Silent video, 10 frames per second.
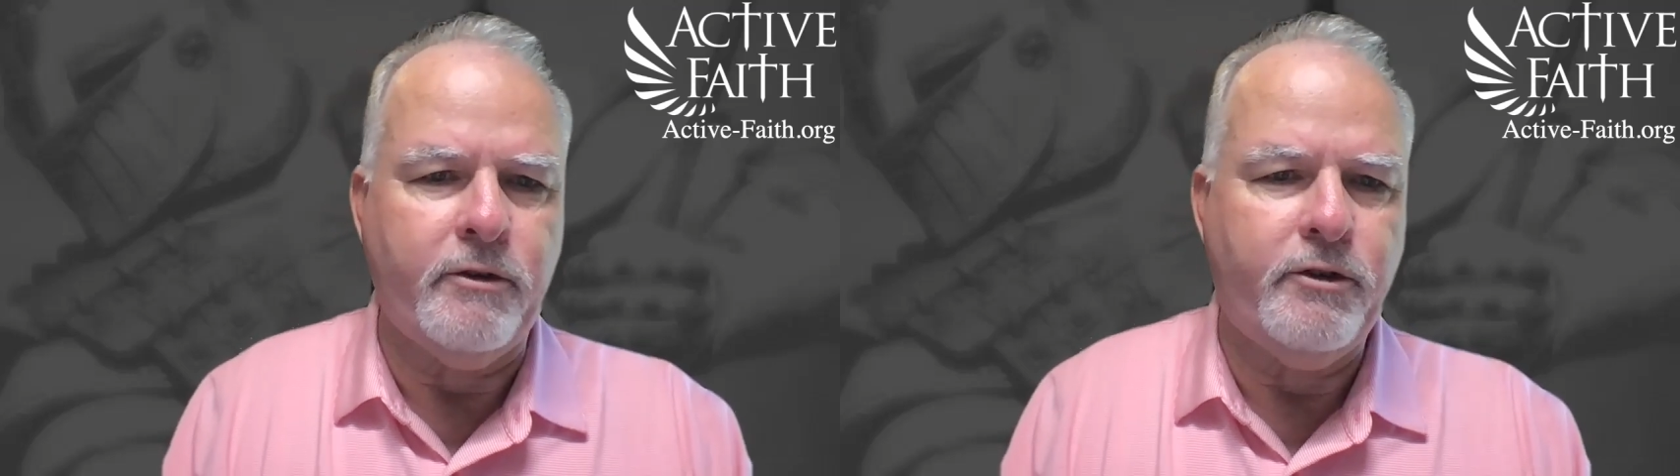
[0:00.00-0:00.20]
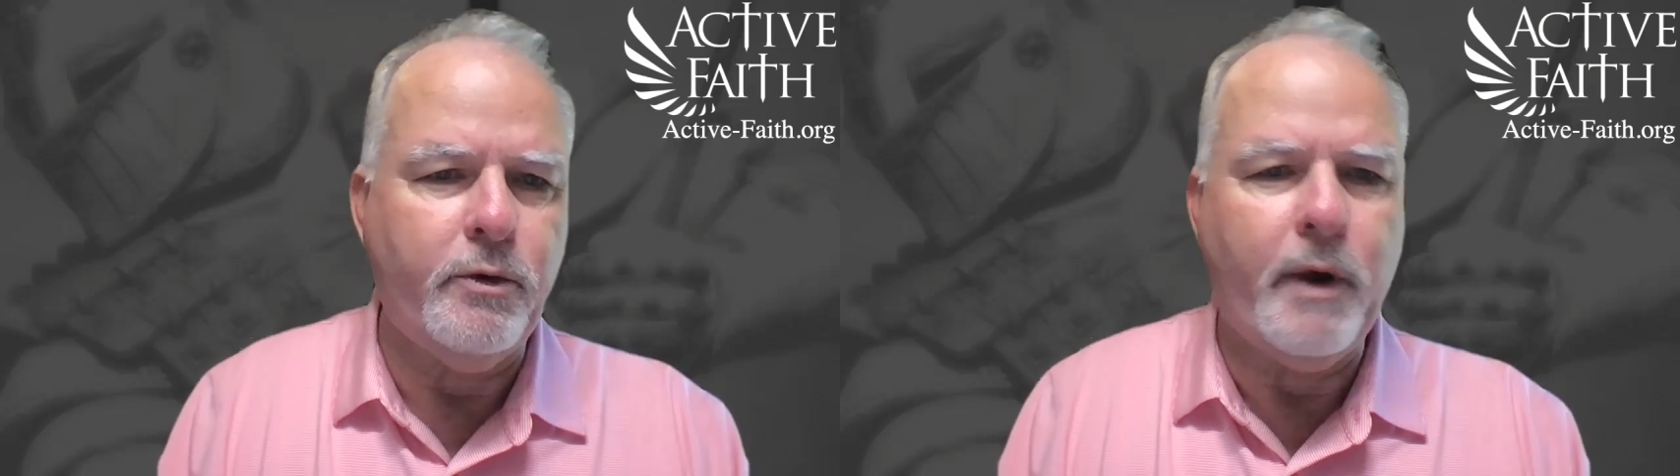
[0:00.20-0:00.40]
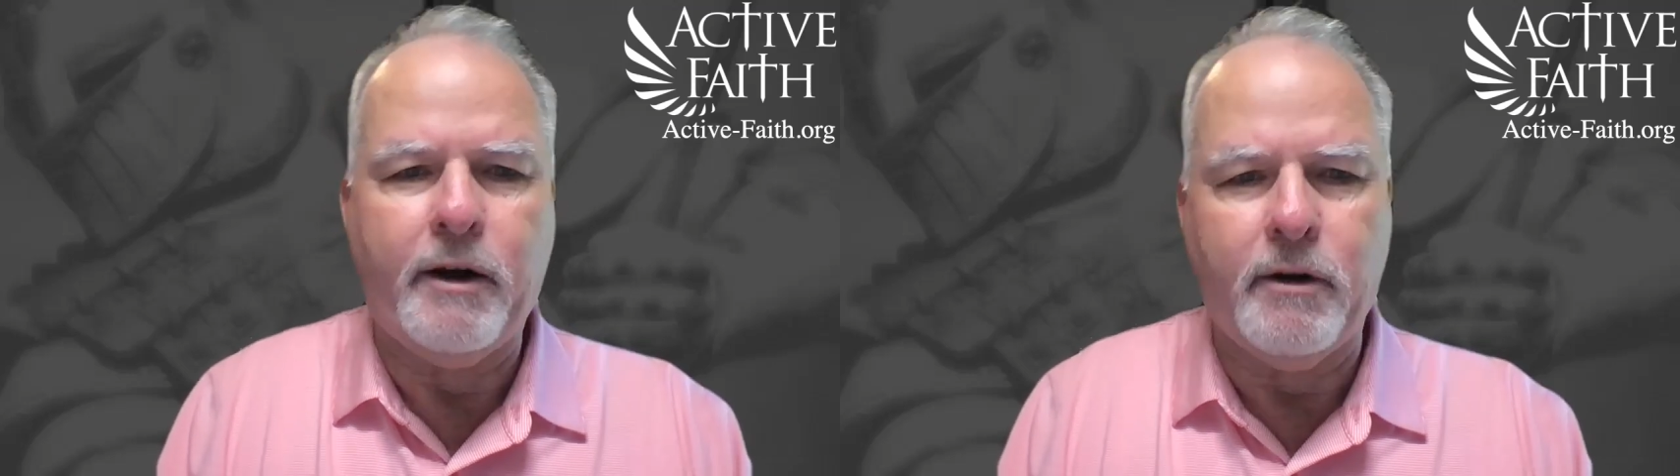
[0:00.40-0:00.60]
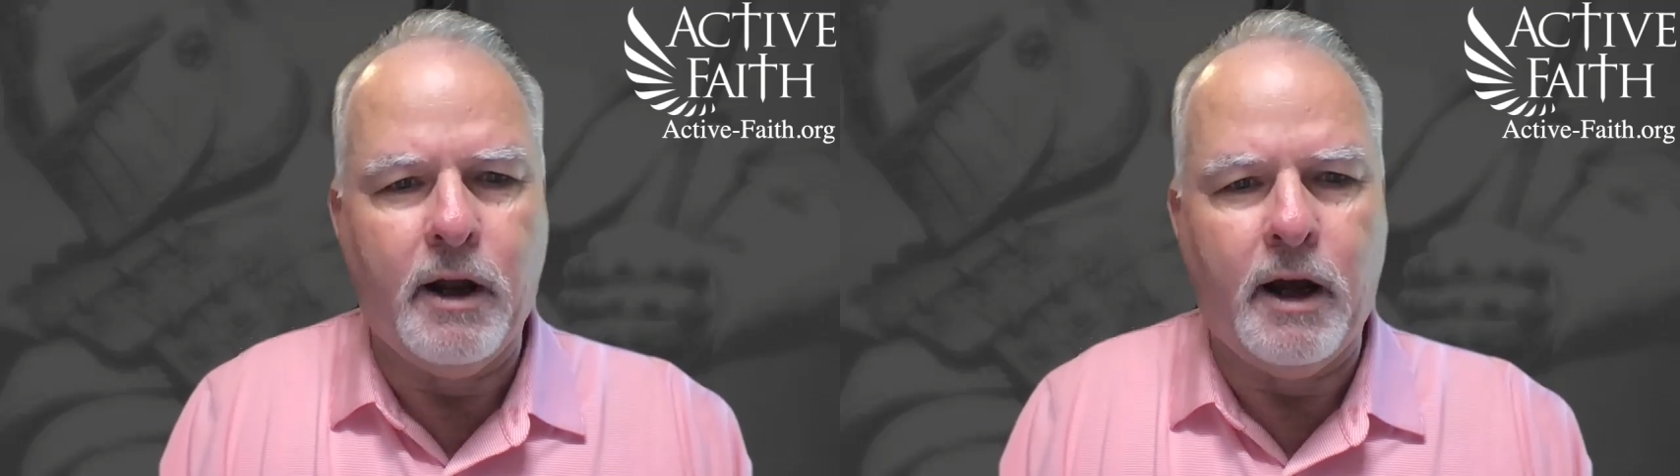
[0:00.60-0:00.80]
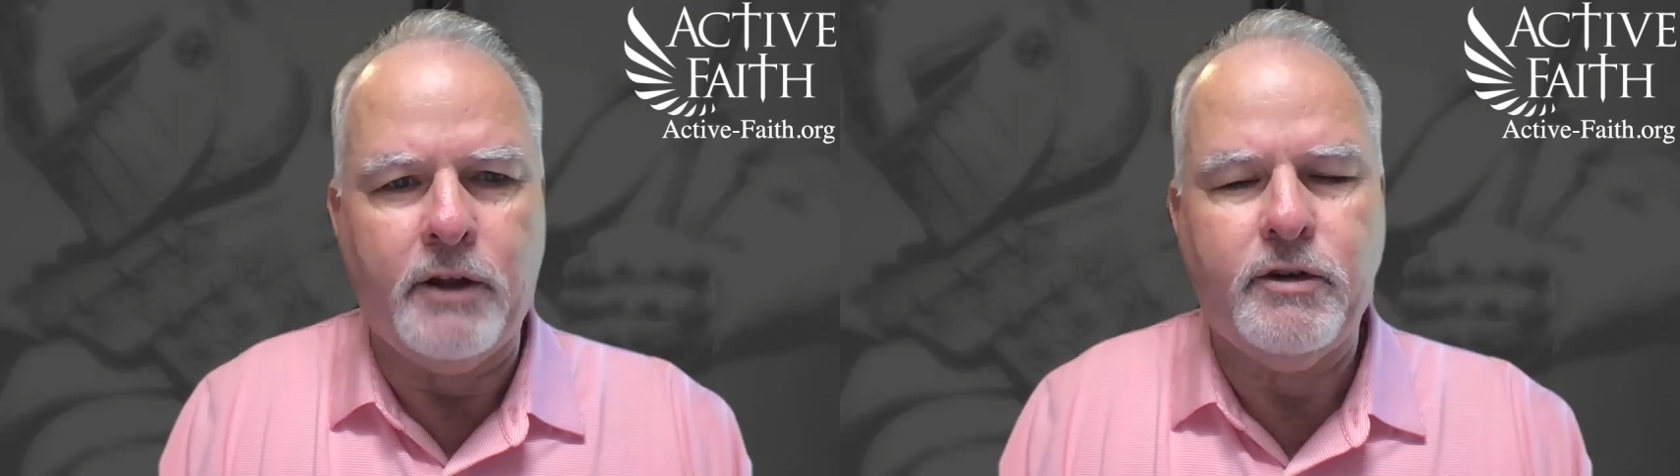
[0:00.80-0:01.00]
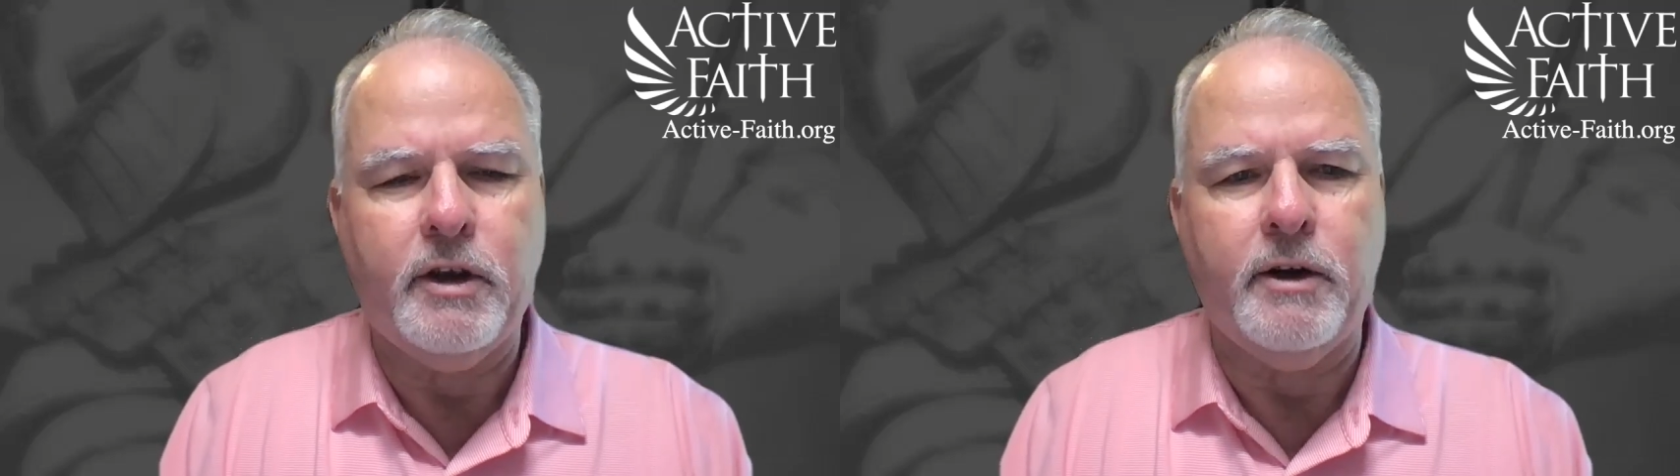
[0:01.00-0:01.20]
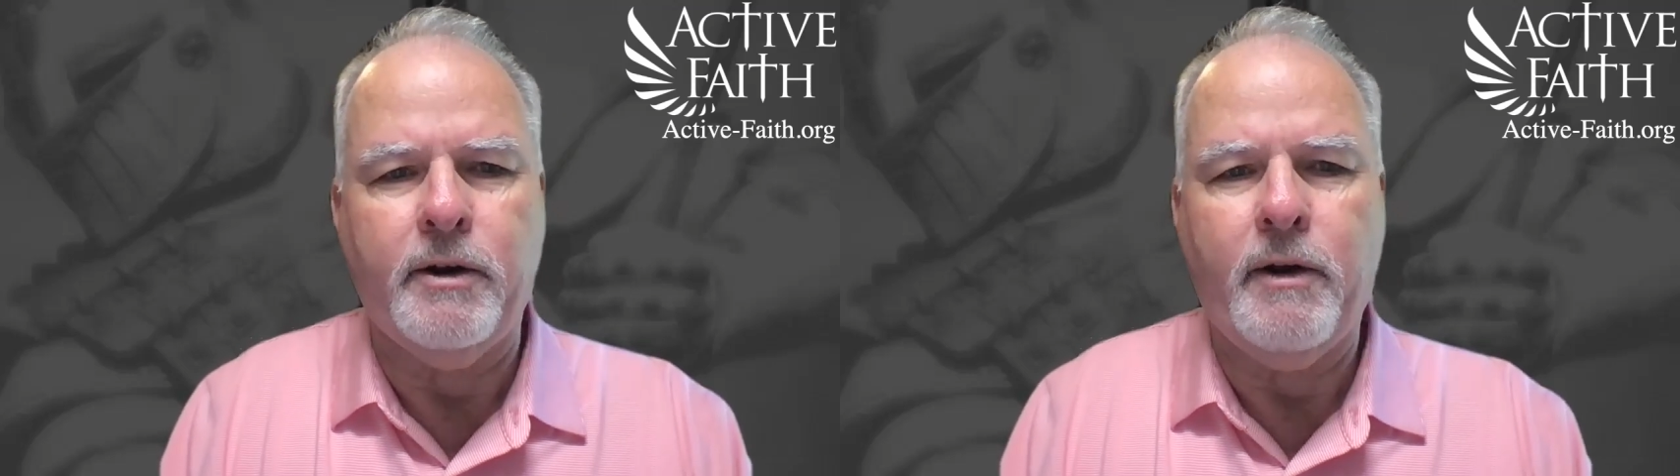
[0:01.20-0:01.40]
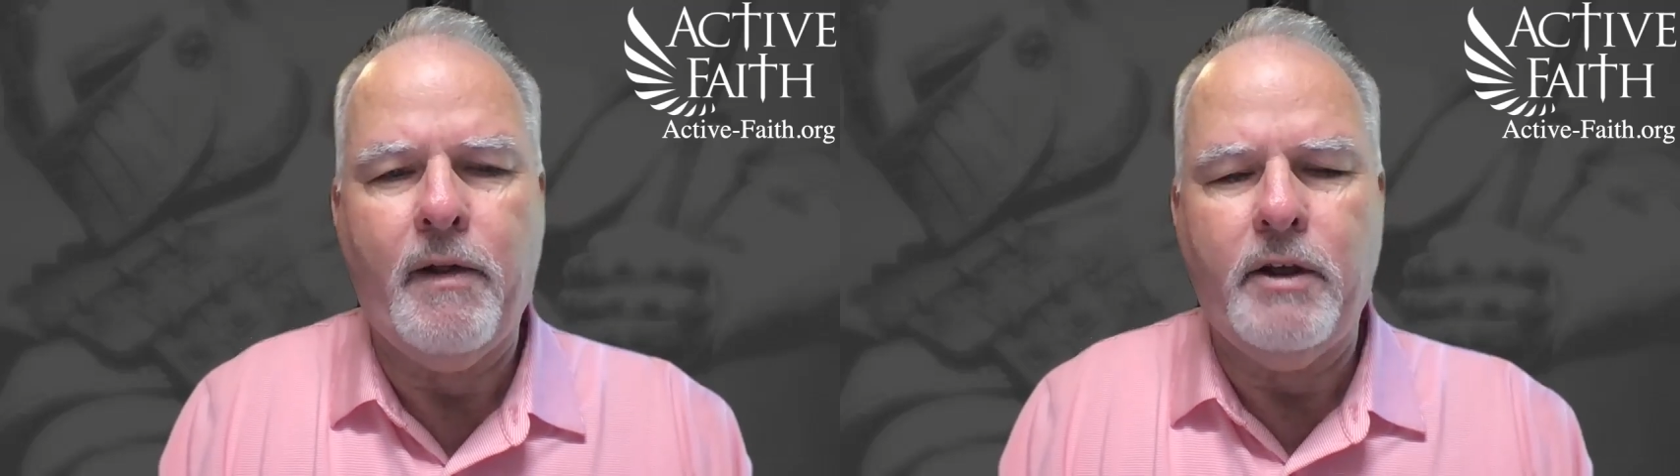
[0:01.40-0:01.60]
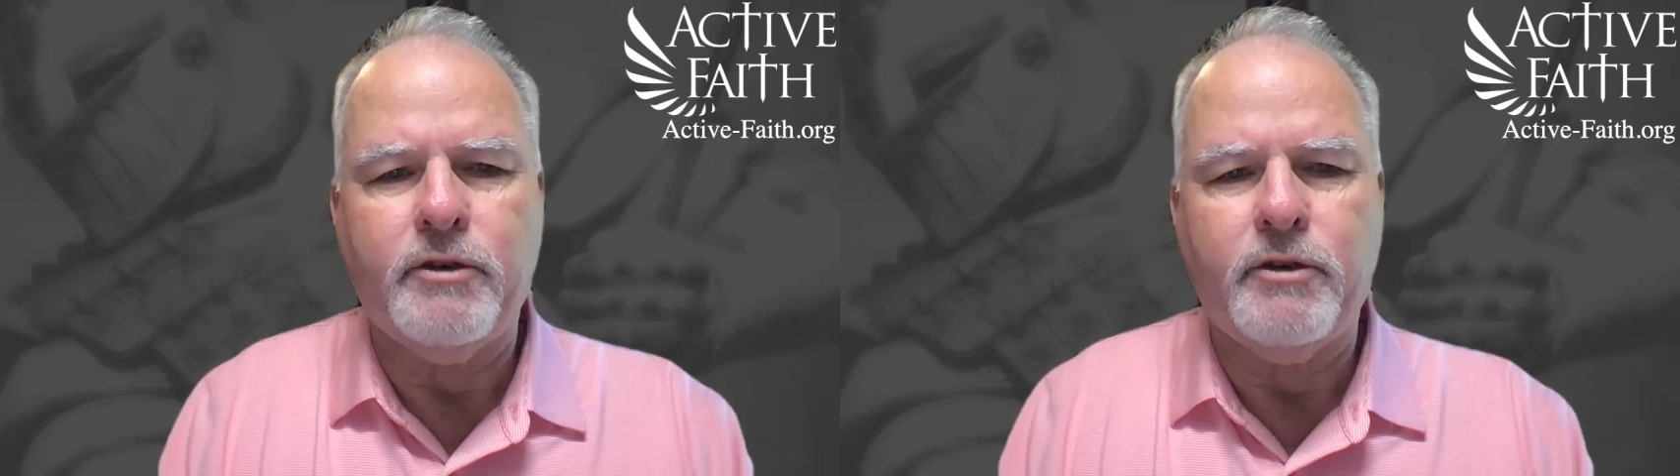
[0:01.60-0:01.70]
There are two acre lots here.